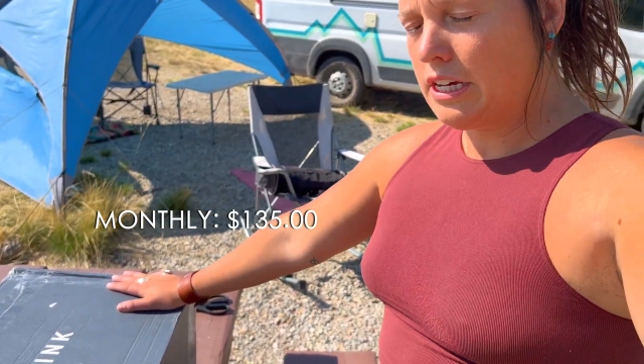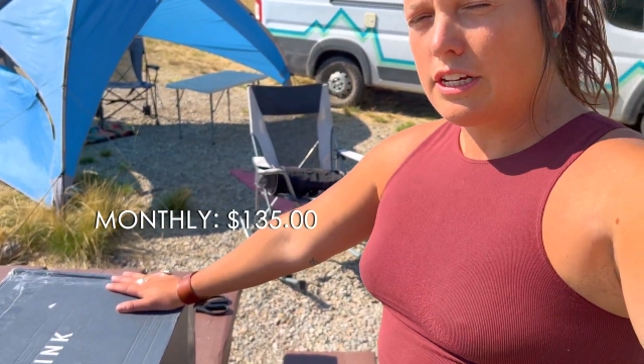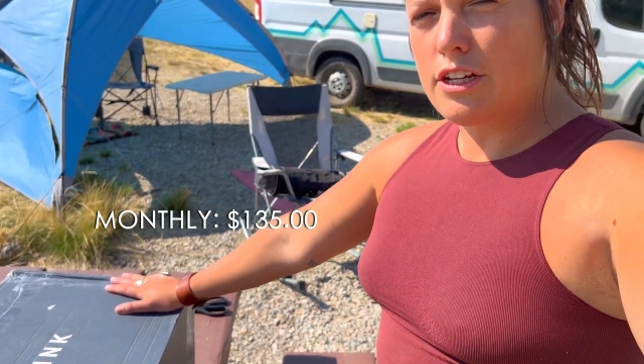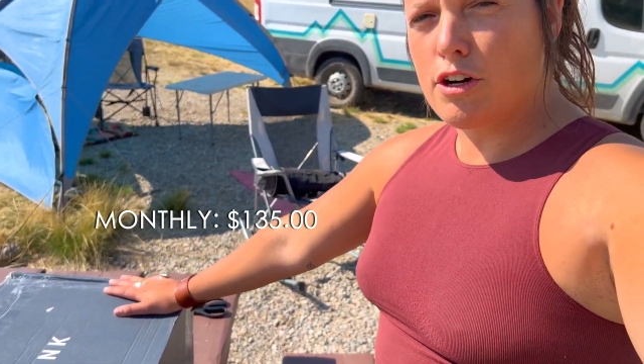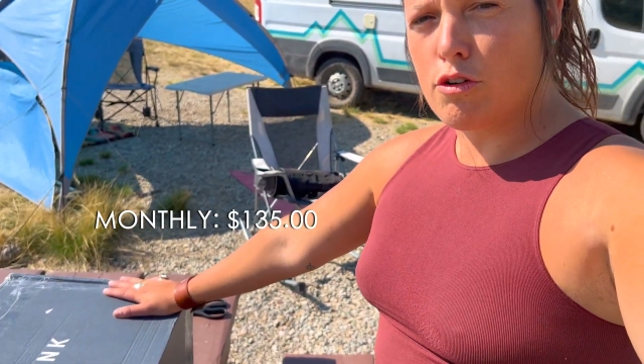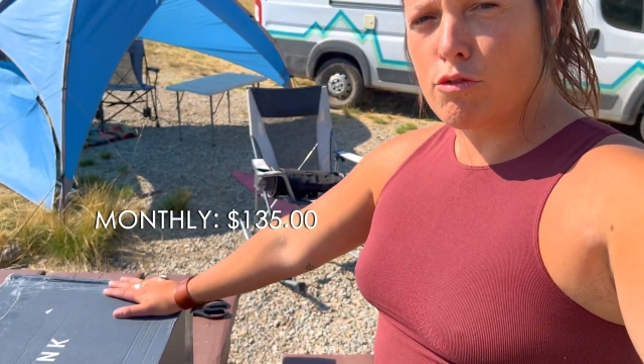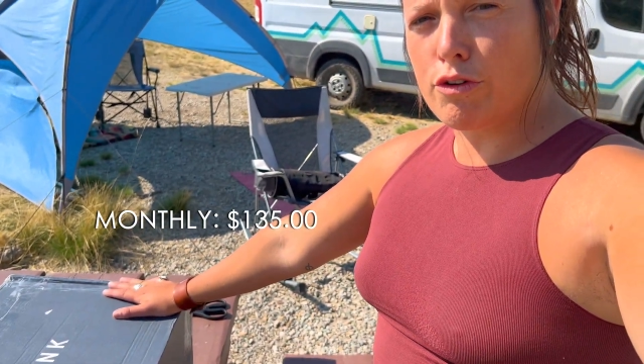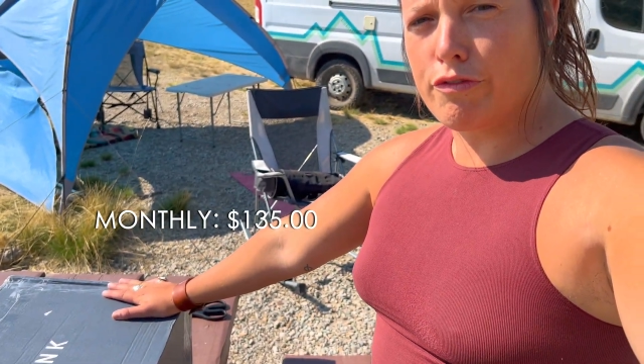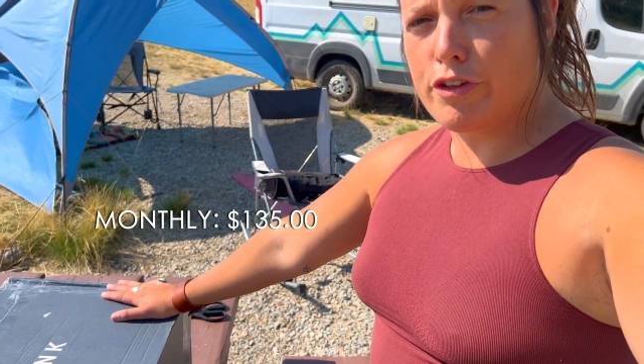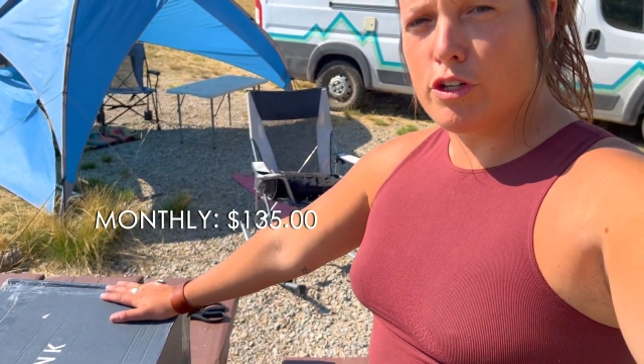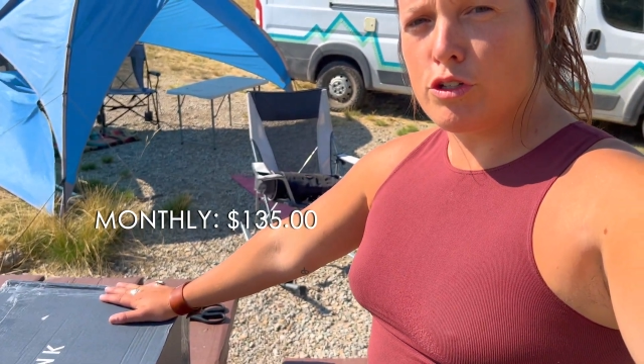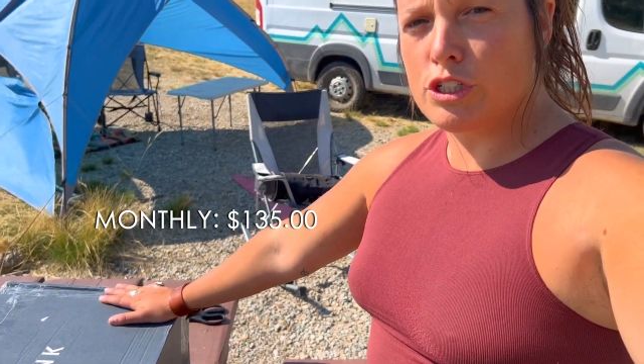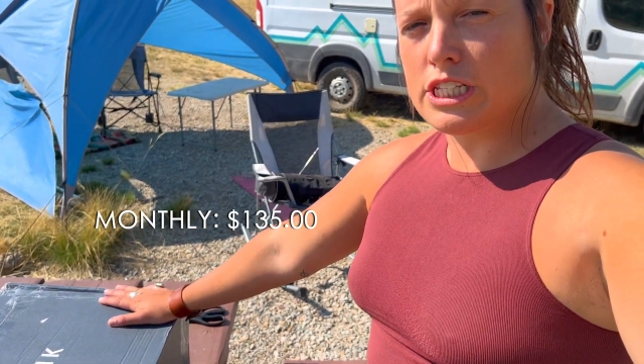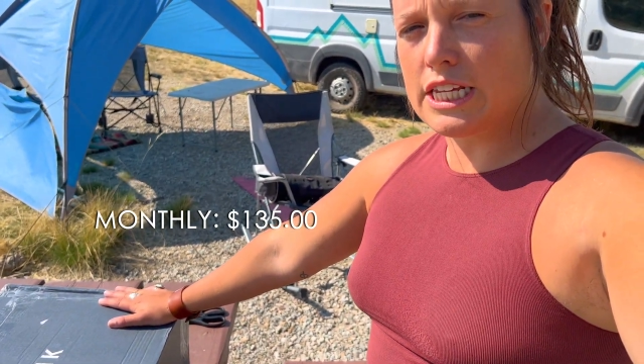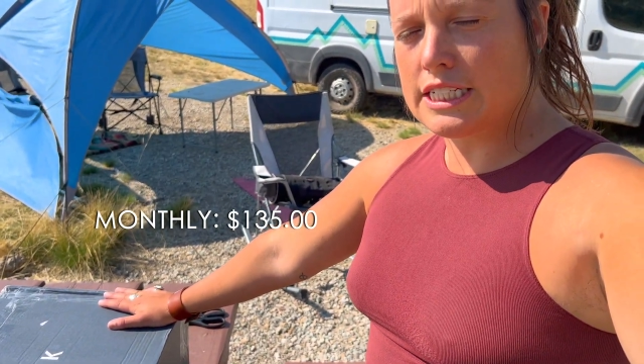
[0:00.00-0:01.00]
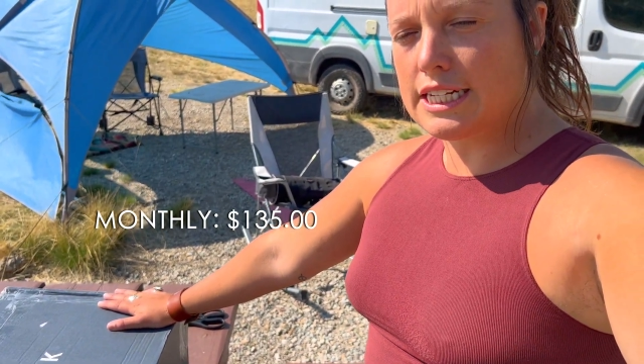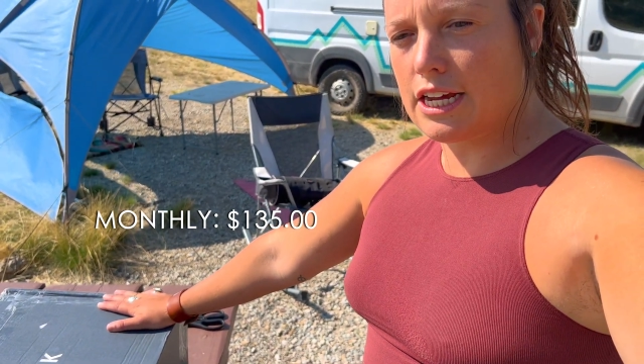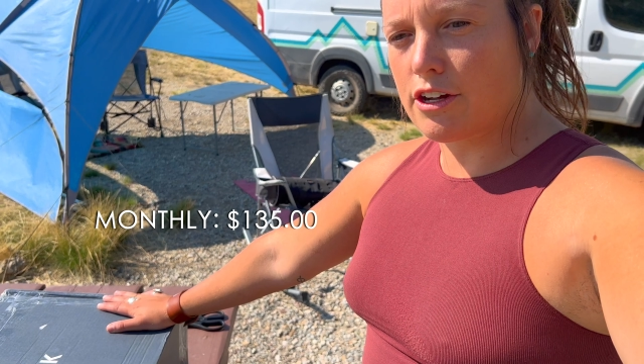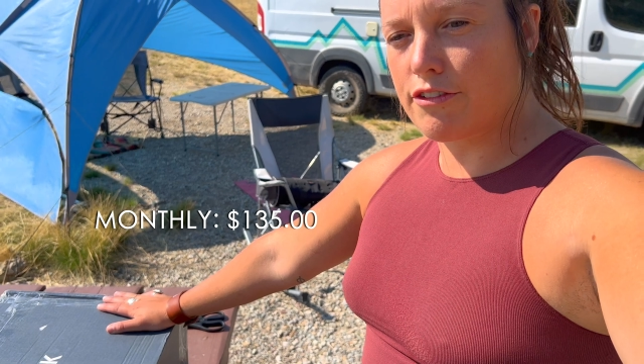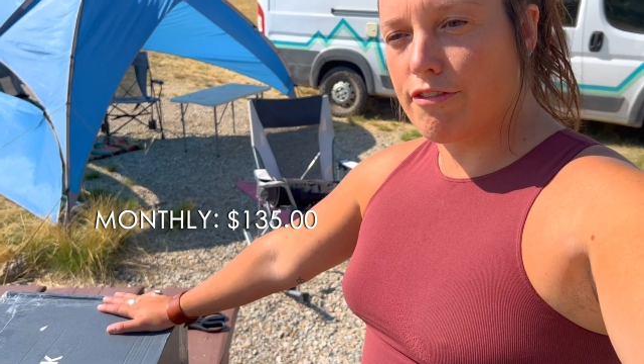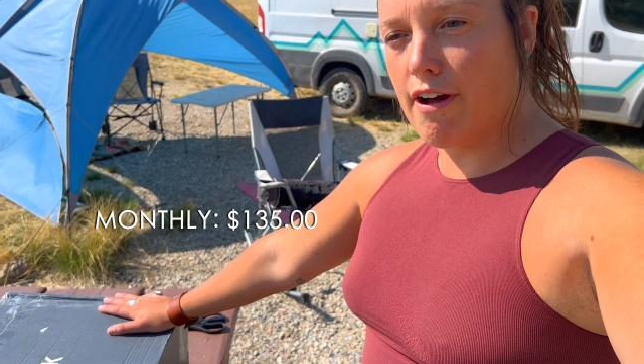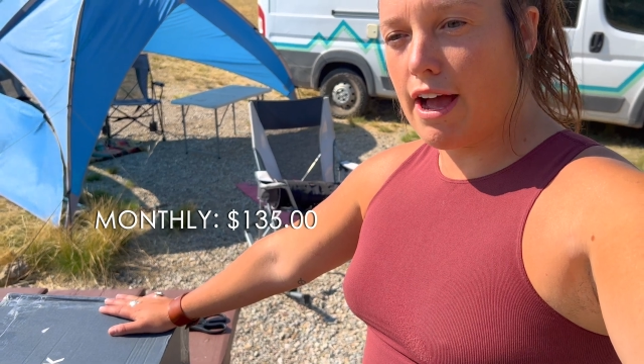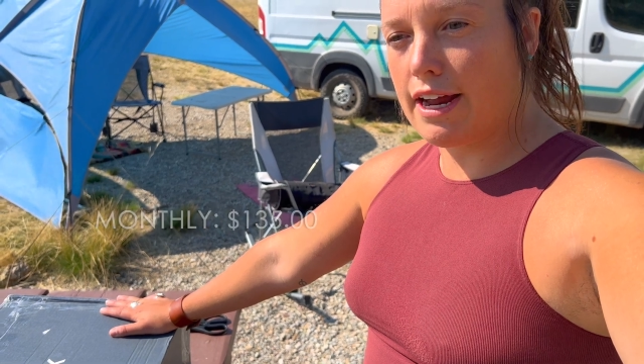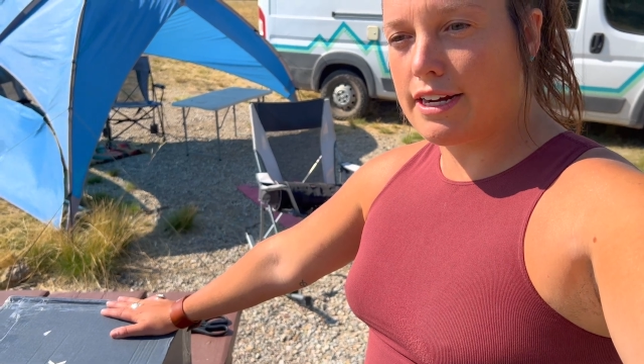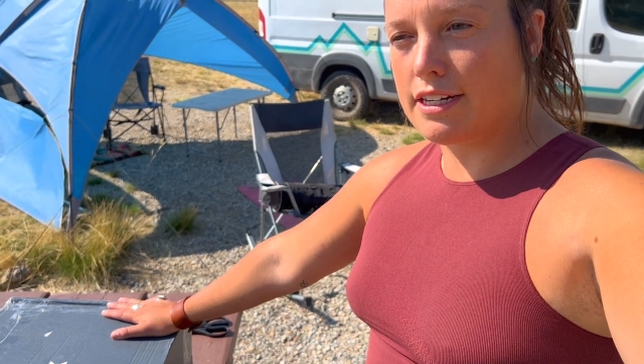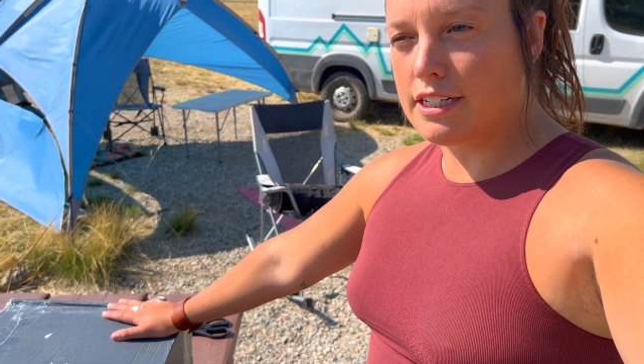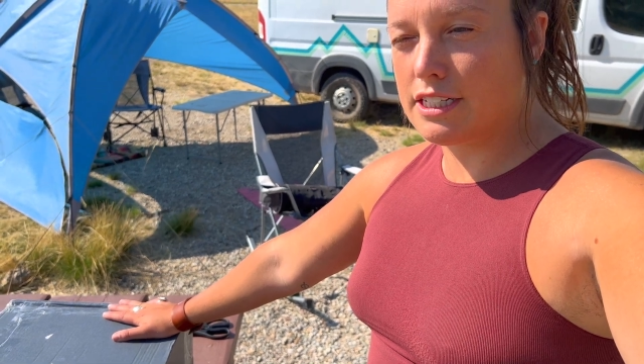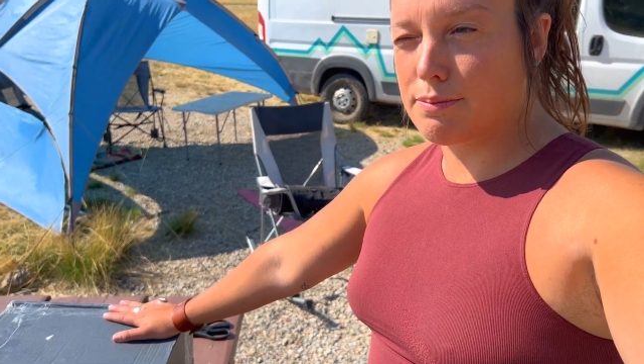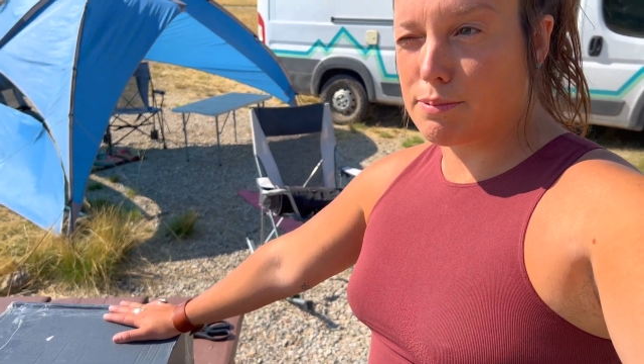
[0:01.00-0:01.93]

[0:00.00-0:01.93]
reviews, things I could find,